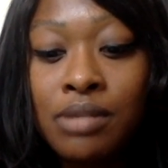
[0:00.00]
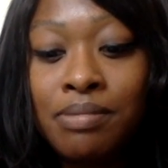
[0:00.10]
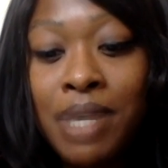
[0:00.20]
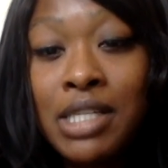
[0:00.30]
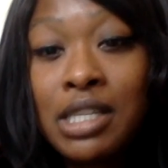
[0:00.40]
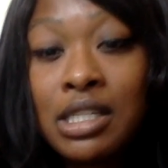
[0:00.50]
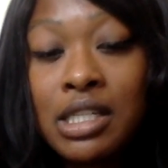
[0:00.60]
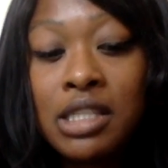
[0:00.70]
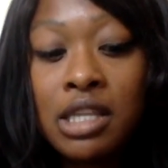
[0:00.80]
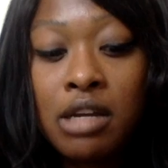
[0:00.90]

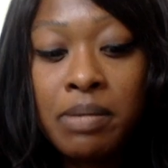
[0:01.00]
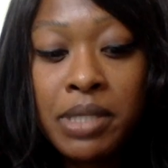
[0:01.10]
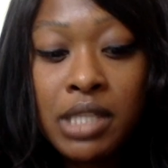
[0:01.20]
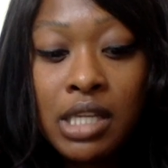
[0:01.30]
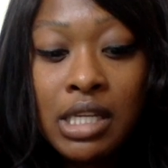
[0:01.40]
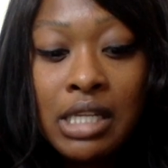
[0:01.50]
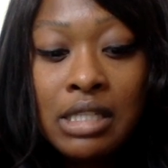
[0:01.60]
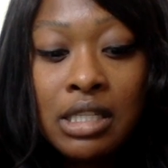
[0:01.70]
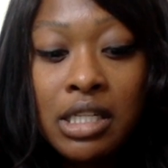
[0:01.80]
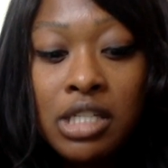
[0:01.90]
basically therapists can
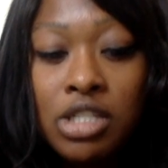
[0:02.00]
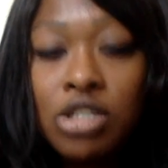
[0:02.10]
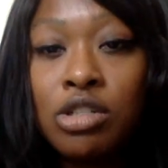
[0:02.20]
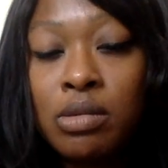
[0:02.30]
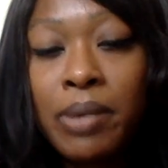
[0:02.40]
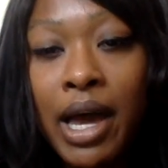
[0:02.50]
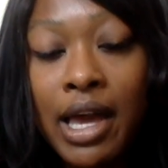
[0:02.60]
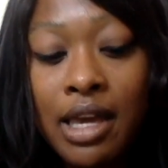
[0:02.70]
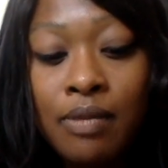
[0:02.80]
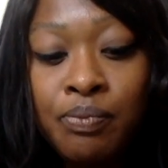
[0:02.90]
easily do
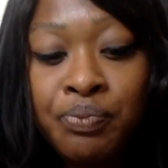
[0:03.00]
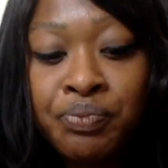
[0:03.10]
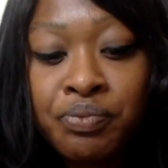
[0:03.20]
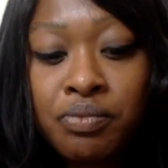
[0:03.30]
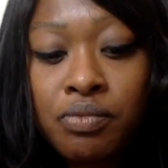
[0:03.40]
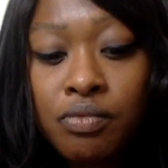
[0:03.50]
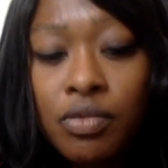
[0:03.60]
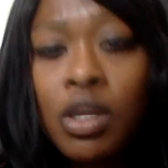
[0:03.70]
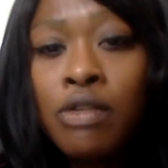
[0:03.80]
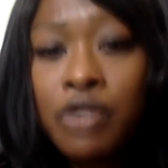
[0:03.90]
by
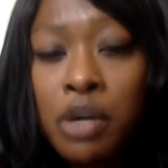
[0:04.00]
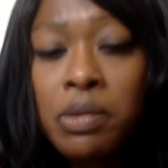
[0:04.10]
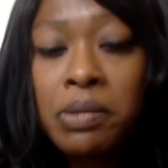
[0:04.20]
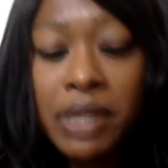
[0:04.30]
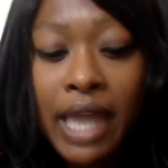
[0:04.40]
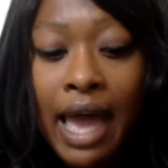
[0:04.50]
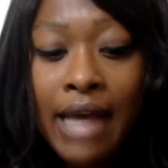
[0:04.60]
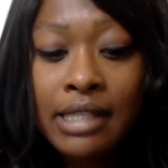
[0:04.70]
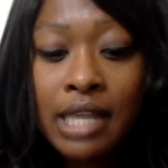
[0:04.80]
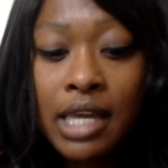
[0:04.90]
verbally
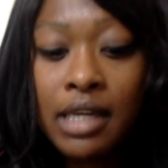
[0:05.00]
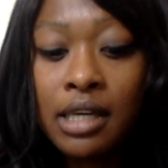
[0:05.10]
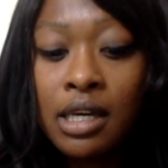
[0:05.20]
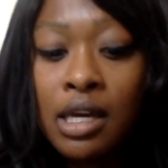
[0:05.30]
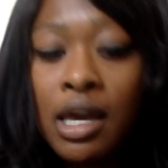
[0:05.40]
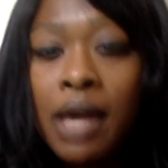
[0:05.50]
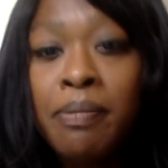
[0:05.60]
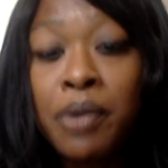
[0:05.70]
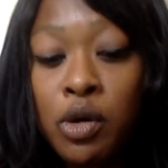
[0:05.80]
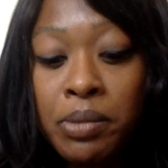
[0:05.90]
asking
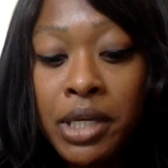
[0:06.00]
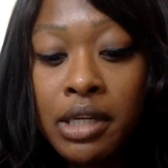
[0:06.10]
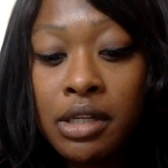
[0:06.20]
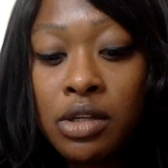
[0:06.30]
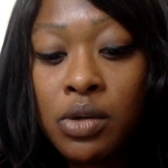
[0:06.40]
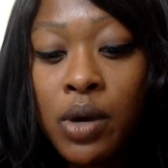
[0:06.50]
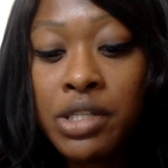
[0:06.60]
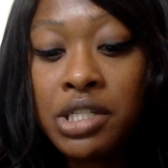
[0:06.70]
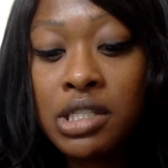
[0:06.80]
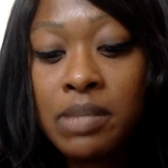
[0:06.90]
and probing
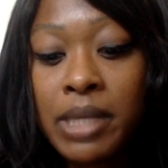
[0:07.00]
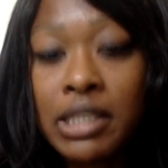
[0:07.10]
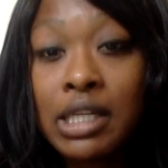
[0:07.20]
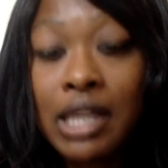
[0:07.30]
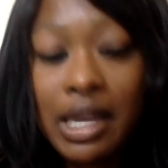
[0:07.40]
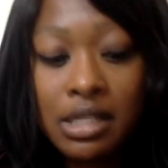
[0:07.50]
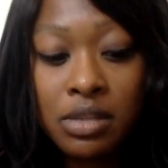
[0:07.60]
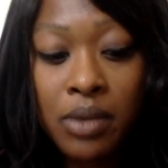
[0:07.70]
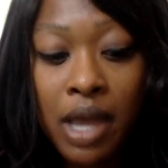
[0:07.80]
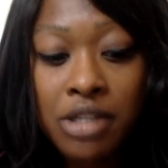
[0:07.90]
questions about the client's
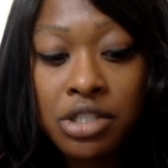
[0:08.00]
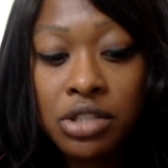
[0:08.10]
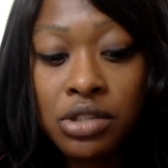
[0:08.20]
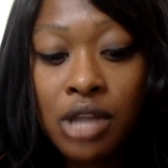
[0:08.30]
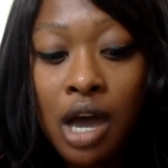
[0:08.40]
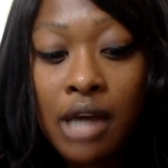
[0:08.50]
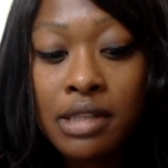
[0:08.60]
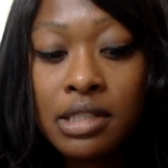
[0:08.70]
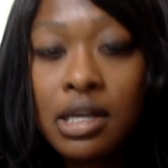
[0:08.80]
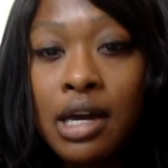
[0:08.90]
irrational
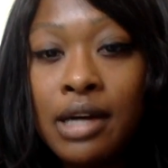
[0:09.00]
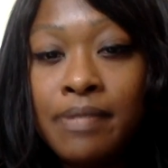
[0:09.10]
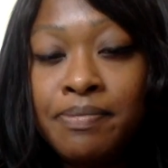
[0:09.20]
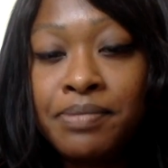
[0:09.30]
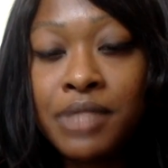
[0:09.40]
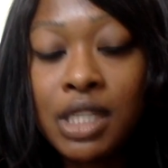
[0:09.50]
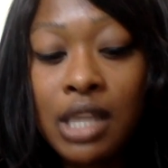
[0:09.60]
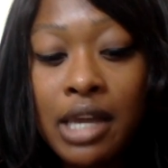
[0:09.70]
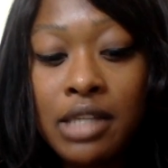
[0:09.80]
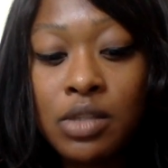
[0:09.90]
thoughts.
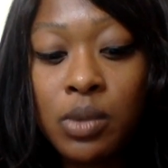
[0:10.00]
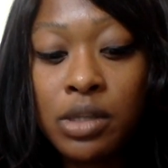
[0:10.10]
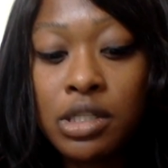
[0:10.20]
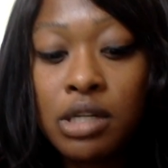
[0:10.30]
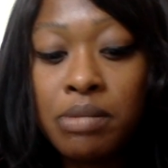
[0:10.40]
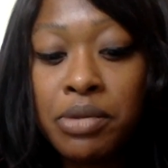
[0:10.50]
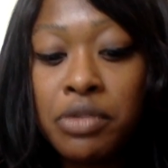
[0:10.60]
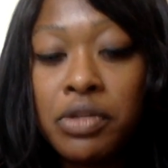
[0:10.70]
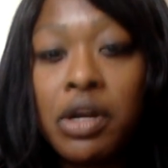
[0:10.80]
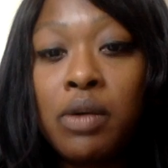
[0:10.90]
Clients work to
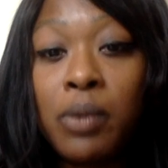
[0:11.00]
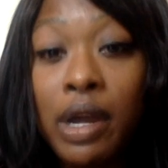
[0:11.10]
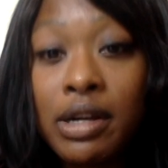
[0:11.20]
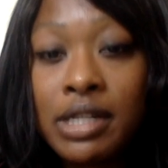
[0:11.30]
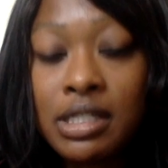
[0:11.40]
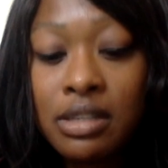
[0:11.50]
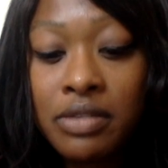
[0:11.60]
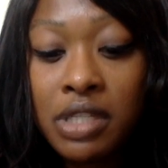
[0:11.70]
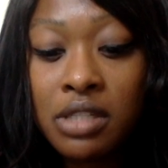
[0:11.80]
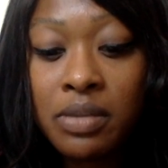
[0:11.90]
improve their awareness of
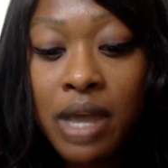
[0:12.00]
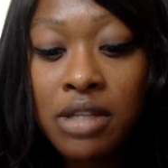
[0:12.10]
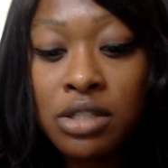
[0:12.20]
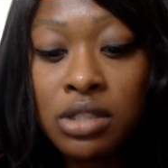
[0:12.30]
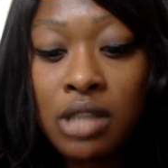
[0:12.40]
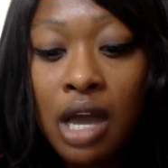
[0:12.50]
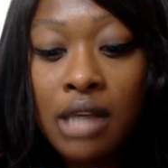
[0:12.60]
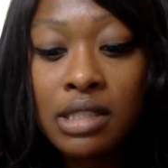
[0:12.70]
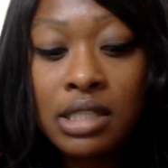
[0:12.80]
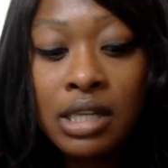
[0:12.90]
these irrational
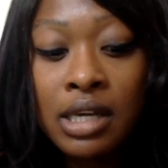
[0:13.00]
thoughts